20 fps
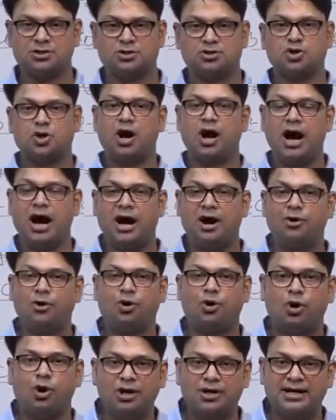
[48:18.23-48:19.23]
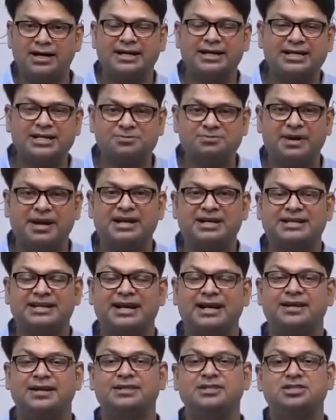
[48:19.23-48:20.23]
So how order is
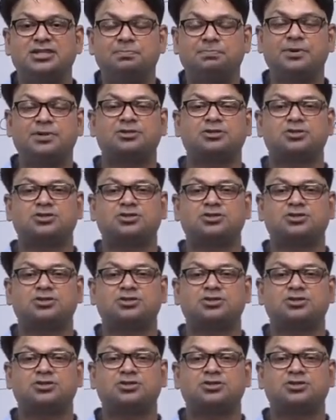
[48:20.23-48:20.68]
maintained in simple